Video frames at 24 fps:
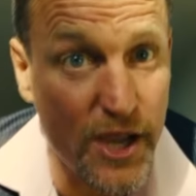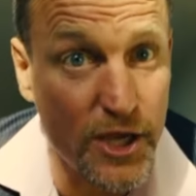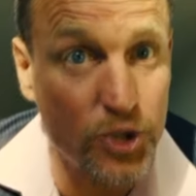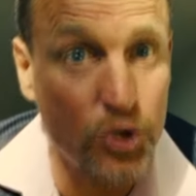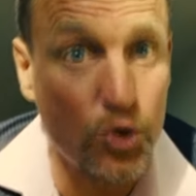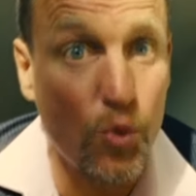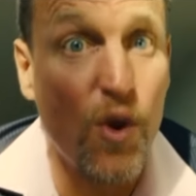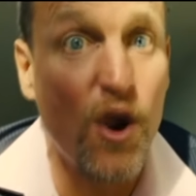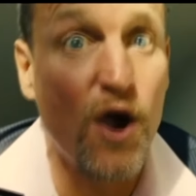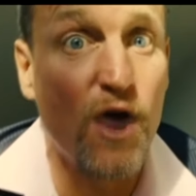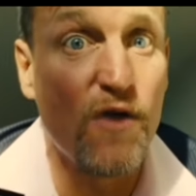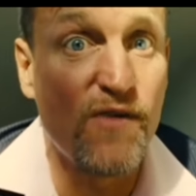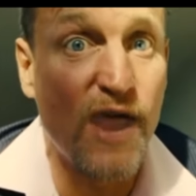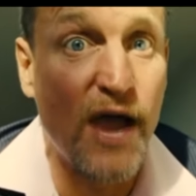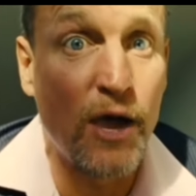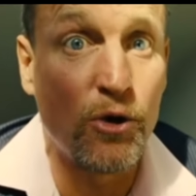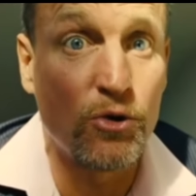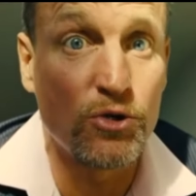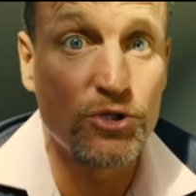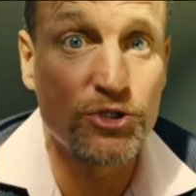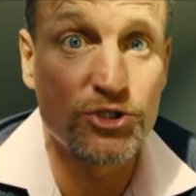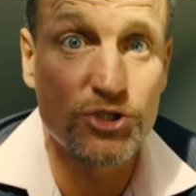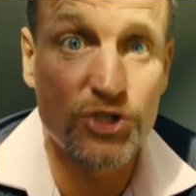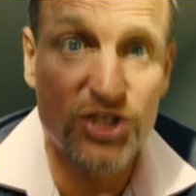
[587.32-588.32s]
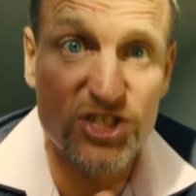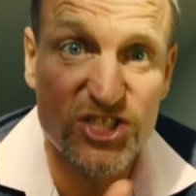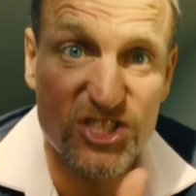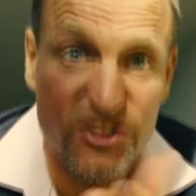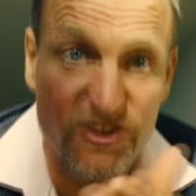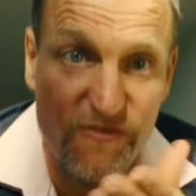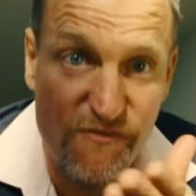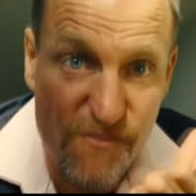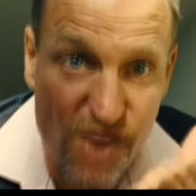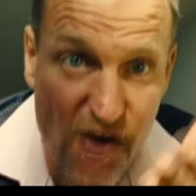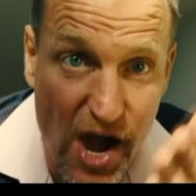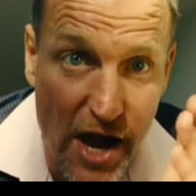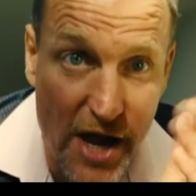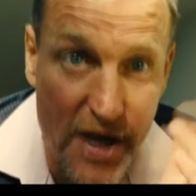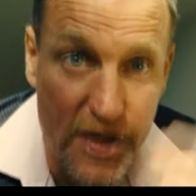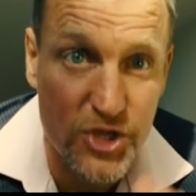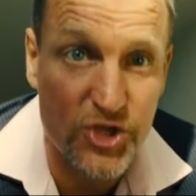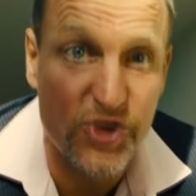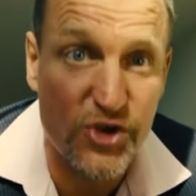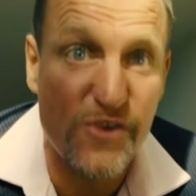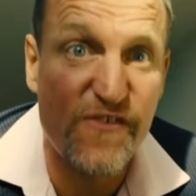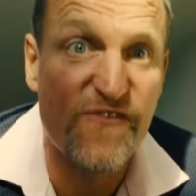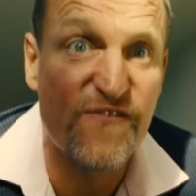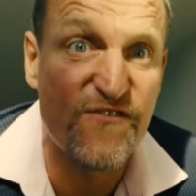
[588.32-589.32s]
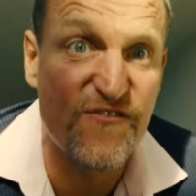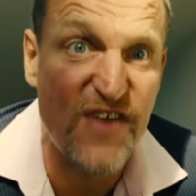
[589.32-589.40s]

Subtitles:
And Woody Harrelson plays Charlie